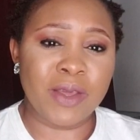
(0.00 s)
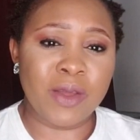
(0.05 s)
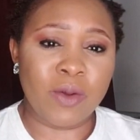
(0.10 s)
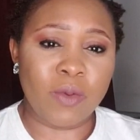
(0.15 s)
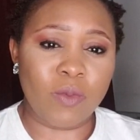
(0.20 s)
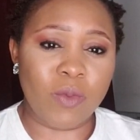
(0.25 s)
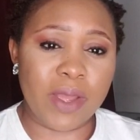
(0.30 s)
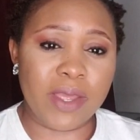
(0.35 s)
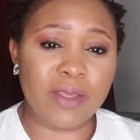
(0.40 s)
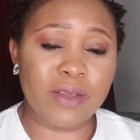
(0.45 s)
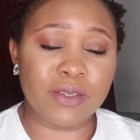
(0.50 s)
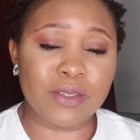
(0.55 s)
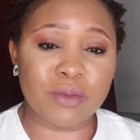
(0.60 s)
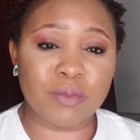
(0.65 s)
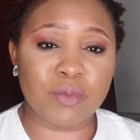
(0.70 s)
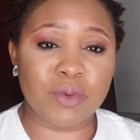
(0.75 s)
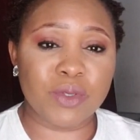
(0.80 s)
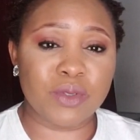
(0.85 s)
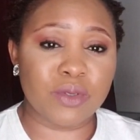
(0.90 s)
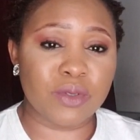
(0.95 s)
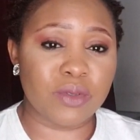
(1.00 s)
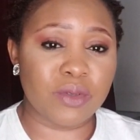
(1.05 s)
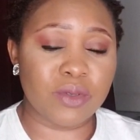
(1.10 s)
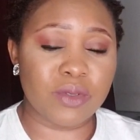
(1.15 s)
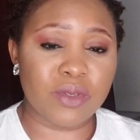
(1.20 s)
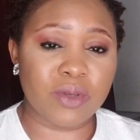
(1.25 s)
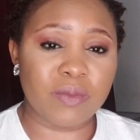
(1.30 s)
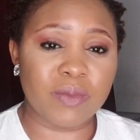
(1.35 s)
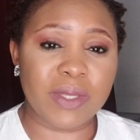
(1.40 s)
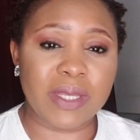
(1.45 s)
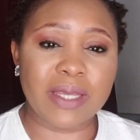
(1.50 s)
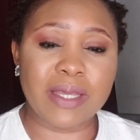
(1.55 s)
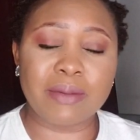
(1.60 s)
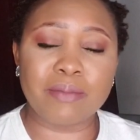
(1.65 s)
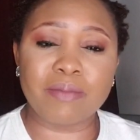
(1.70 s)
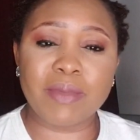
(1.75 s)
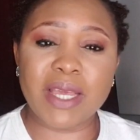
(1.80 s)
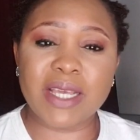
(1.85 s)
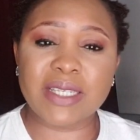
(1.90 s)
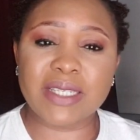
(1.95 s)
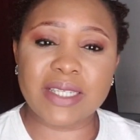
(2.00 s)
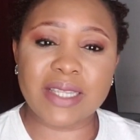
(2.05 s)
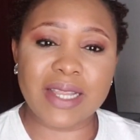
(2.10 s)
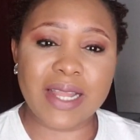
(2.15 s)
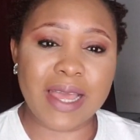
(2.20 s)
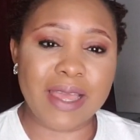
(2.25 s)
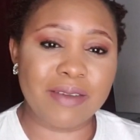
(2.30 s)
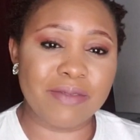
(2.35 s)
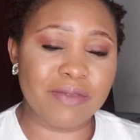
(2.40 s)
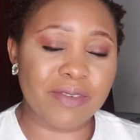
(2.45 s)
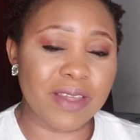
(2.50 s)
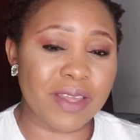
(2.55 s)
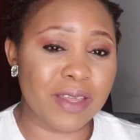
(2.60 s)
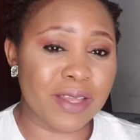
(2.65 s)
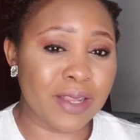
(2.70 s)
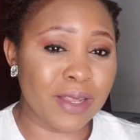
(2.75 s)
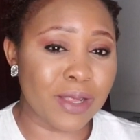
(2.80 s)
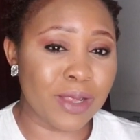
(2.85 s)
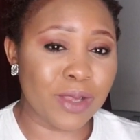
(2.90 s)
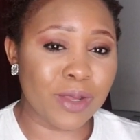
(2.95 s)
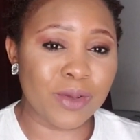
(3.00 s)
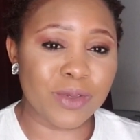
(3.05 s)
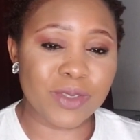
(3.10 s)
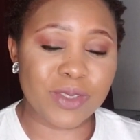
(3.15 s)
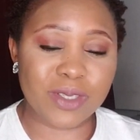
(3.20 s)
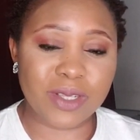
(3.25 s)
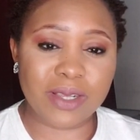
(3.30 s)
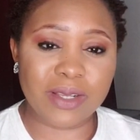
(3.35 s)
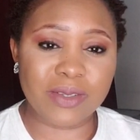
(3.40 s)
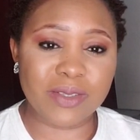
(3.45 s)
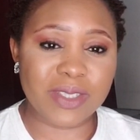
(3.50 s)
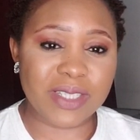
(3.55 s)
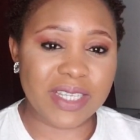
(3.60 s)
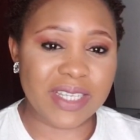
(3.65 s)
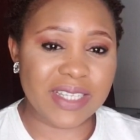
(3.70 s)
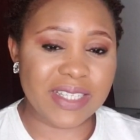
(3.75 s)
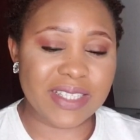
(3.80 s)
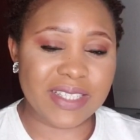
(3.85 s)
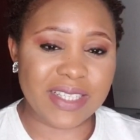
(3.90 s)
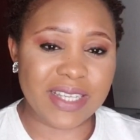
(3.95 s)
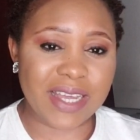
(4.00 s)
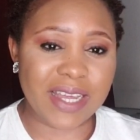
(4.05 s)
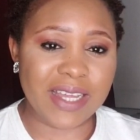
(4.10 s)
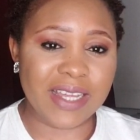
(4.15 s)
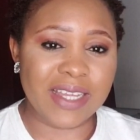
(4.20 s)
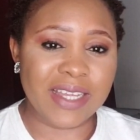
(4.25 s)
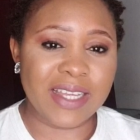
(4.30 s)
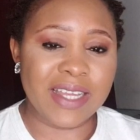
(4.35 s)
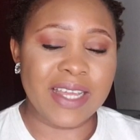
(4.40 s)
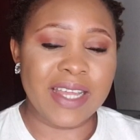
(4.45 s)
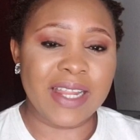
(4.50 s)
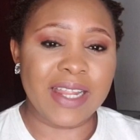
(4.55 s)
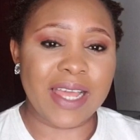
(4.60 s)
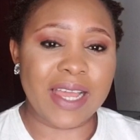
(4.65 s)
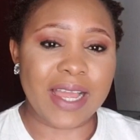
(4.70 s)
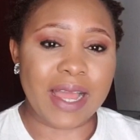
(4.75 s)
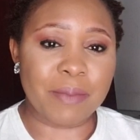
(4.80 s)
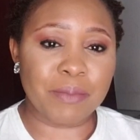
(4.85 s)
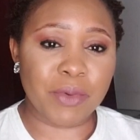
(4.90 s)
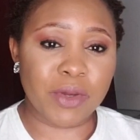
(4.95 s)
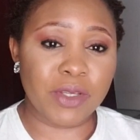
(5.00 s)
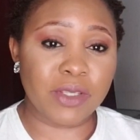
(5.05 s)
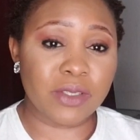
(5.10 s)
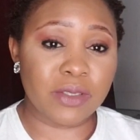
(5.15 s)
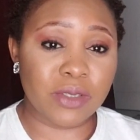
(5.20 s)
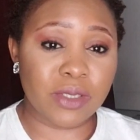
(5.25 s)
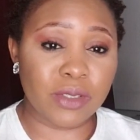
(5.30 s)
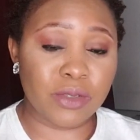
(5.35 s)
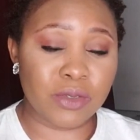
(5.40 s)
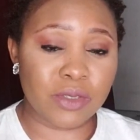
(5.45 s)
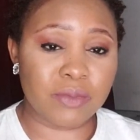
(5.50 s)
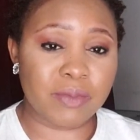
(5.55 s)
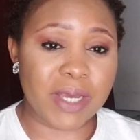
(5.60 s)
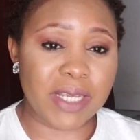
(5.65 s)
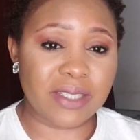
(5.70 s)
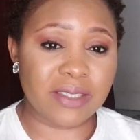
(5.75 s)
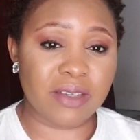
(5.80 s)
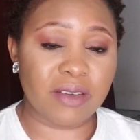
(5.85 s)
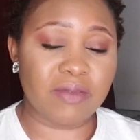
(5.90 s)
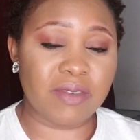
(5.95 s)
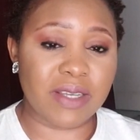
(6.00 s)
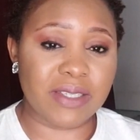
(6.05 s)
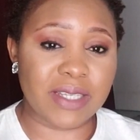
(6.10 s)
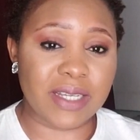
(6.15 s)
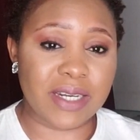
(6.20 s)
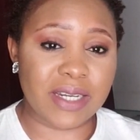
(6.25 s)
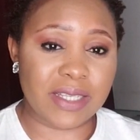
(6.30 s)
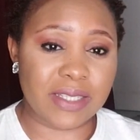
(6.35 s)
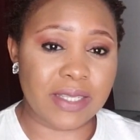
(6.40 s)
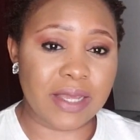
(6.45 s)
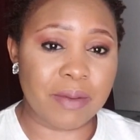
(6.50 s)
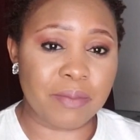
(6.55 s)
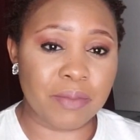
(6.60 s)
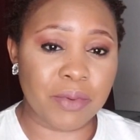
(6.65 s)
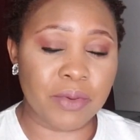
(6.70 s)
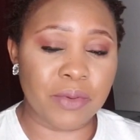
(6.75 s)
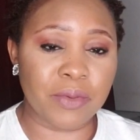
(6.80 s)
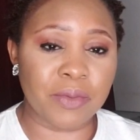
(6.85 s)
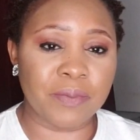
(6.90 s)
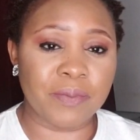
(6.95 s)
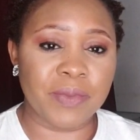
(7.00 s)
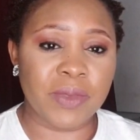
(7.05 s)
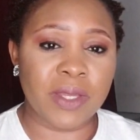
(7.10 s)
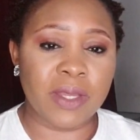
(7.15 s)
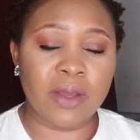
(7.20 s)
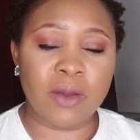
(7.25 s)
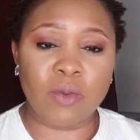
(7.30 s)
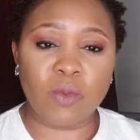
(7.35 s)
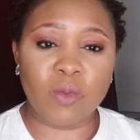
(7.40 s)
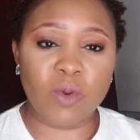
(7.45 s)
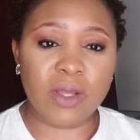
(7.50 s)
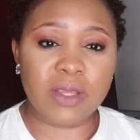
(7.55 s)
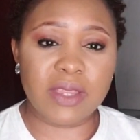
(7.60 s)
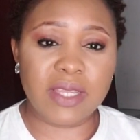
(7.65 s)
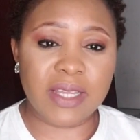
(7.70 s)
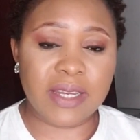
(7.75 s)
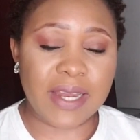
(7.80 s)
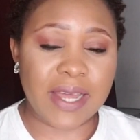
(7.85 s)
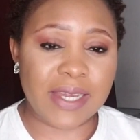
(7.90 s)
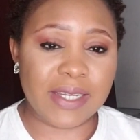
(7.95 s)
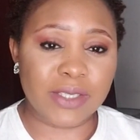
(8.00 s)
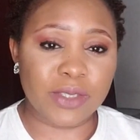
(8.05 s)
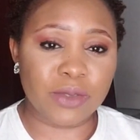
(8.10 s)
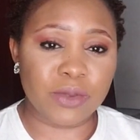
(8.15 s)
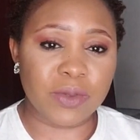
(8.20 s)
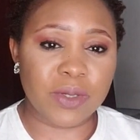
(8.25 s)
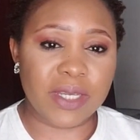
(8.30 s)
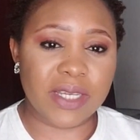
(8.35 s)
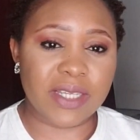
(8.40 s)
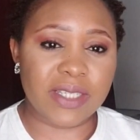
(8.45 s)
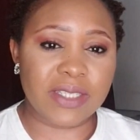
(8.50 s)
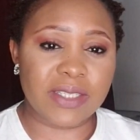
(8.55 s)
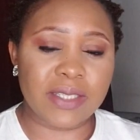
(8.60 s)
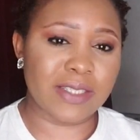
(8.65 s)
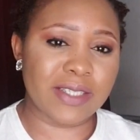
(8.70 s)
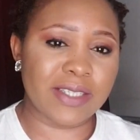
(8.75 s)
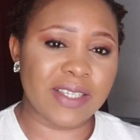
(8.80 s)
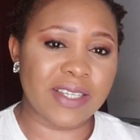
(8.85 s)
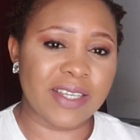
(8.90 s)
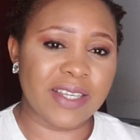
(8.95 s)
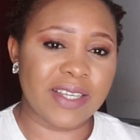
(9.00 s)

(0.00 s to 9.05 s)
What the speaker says: when you're supposed to do something, it makes life a lot easier. Like, I'm going to use myself as an example. One thing I do is,